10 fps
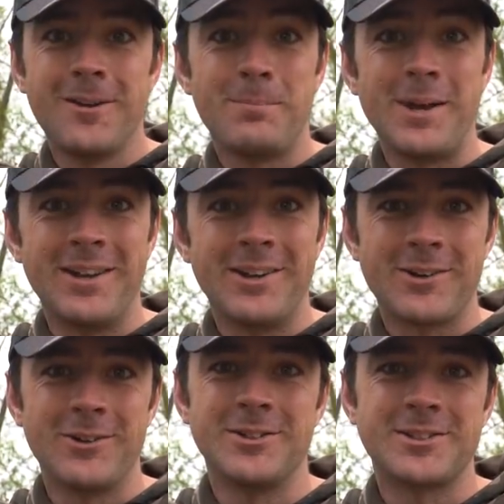been a
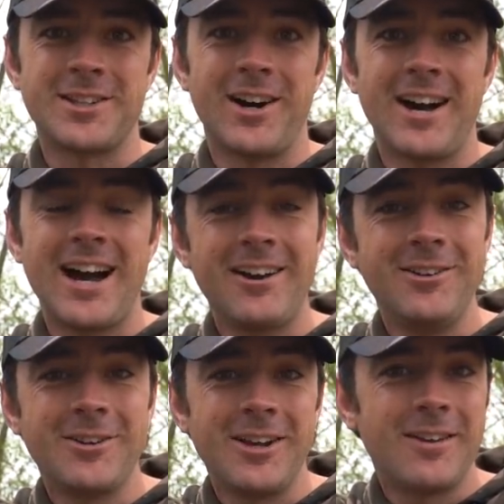good start. How
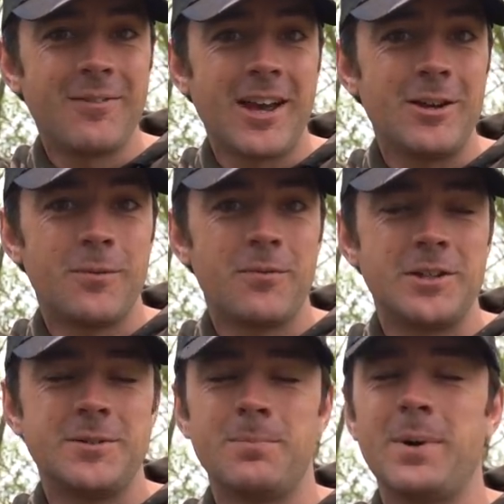you can get your
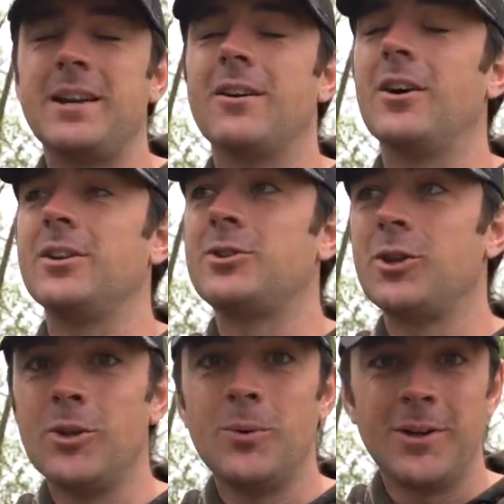fishing bait, I
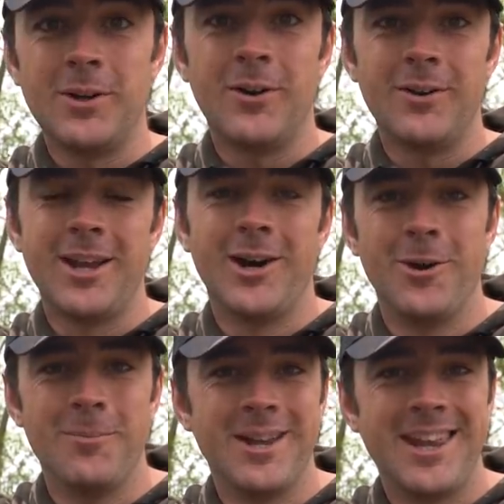do not
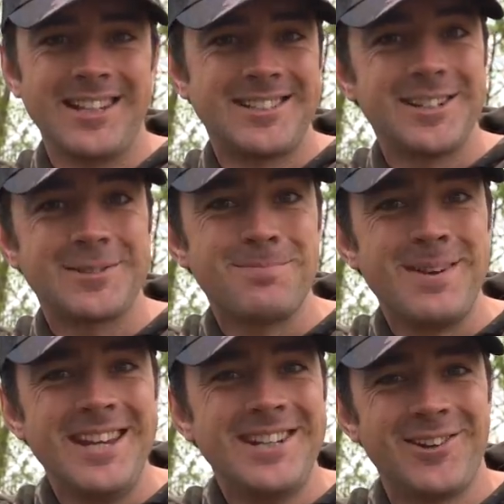know, but that's just
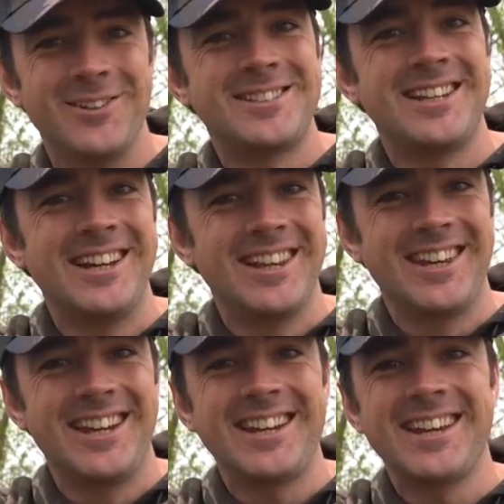me to a T, I
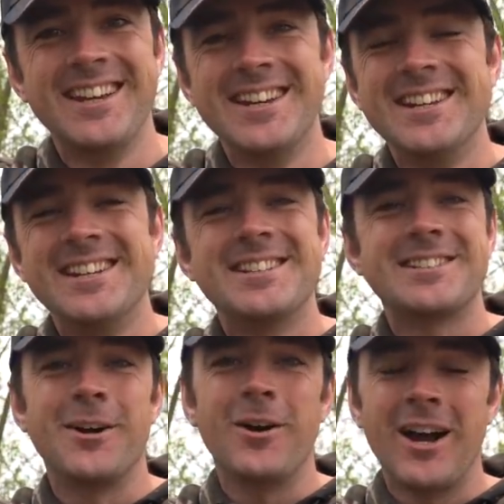think.
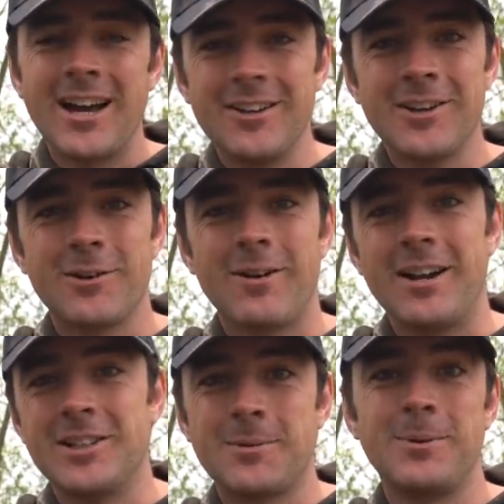So I had a look
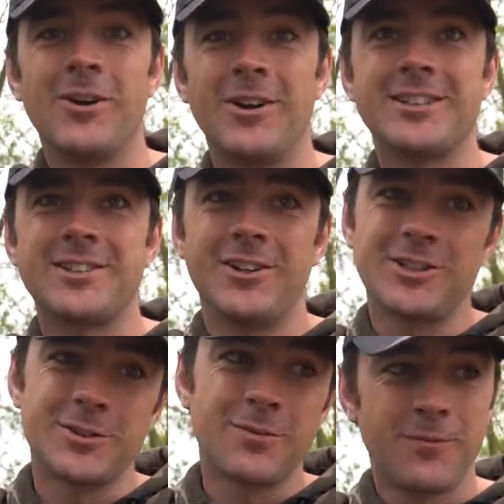around and to be honest, I
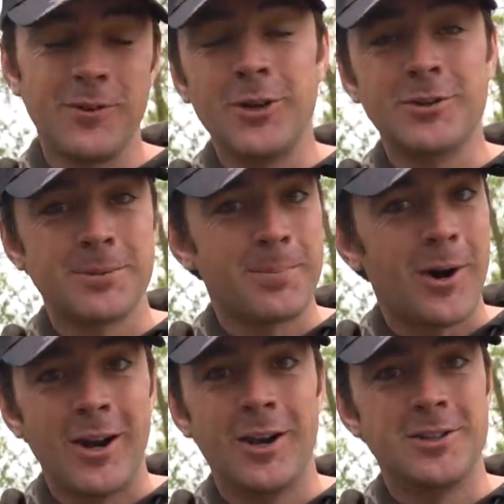just refused to
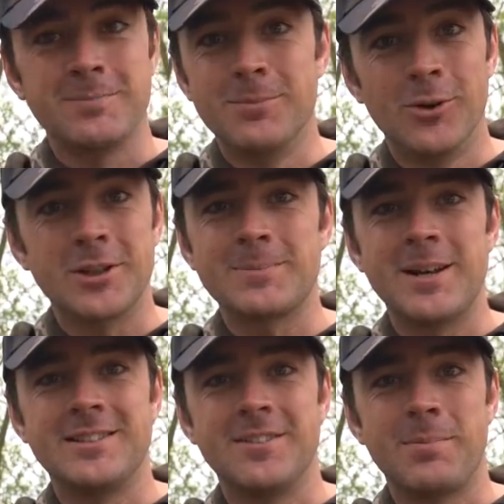buy loads of more
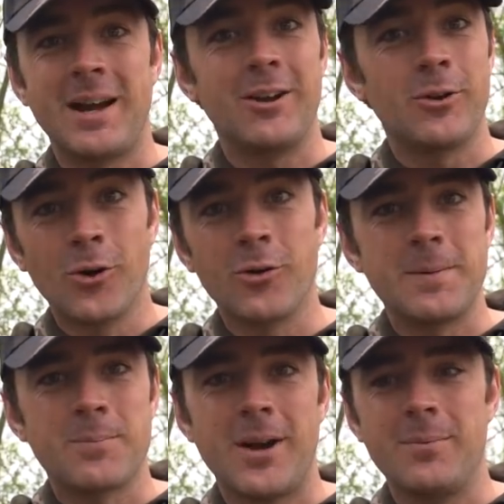expensive bait. I'd
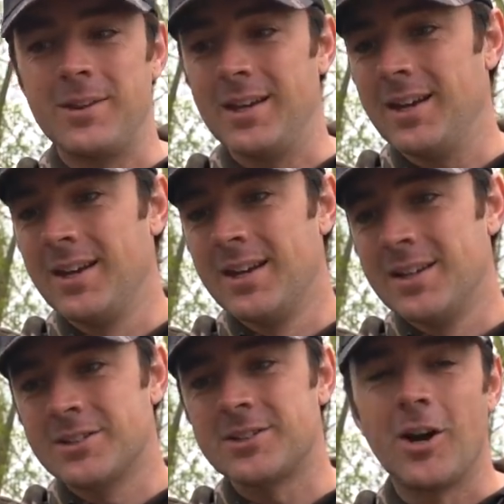already prepped it.
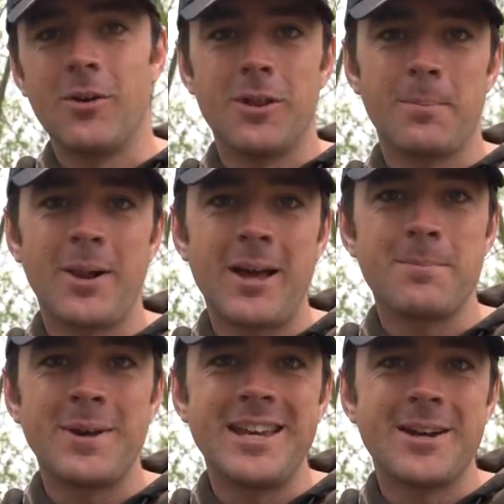So the
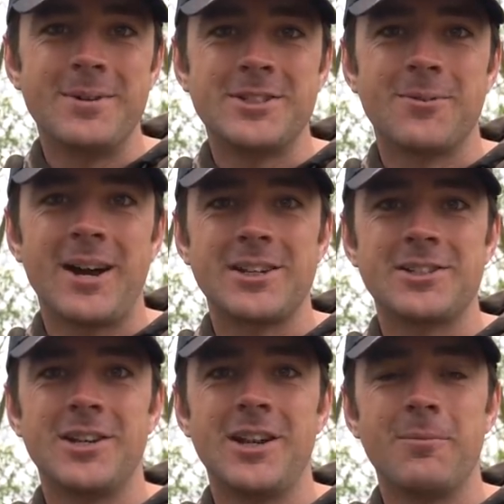plan B come into
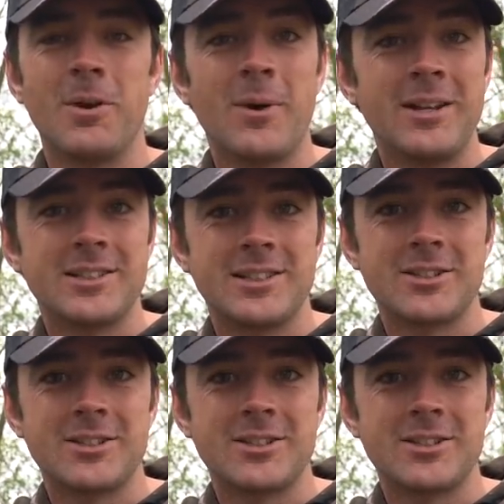action and we went to